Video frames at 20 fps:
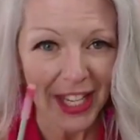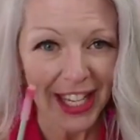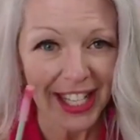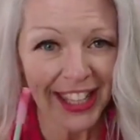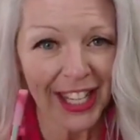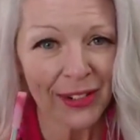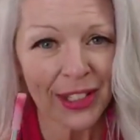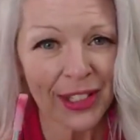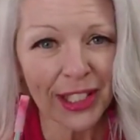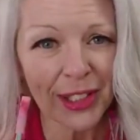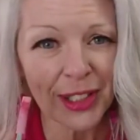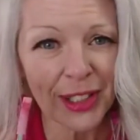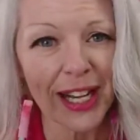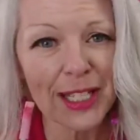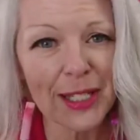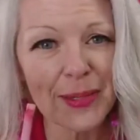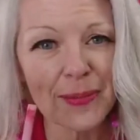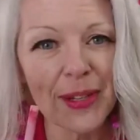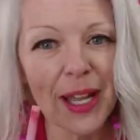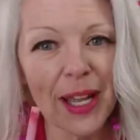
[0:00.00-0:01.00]
That one
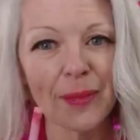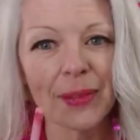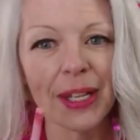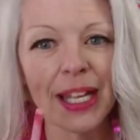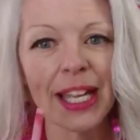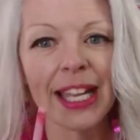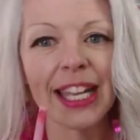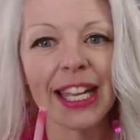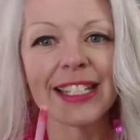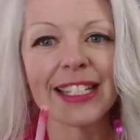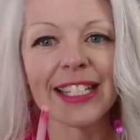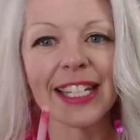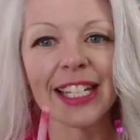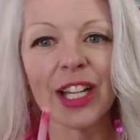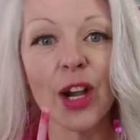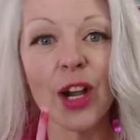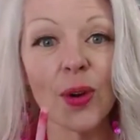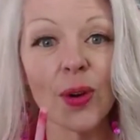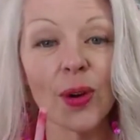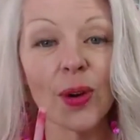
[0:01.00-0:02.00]
cracks me up. It's like,
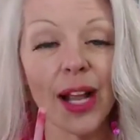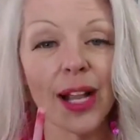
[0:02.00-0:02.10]
oh,